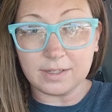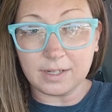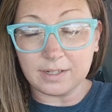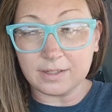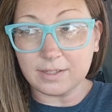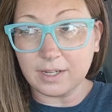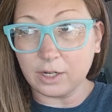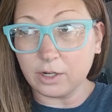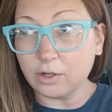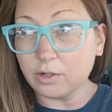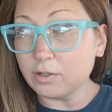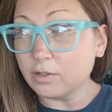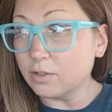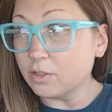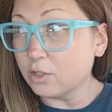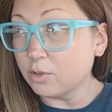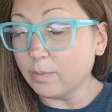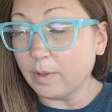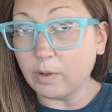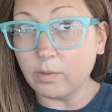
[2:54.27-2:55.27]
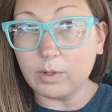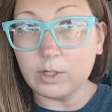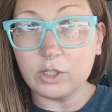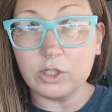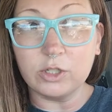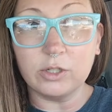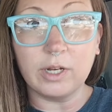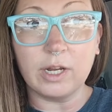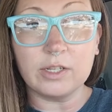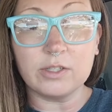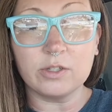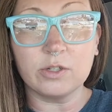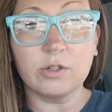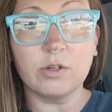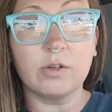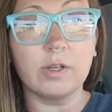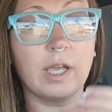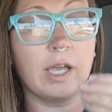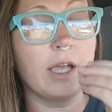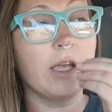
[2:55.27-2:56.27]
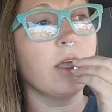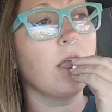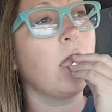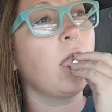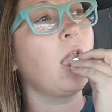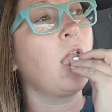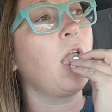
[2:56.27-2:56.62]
since I couldn't do my windshield at Circle K.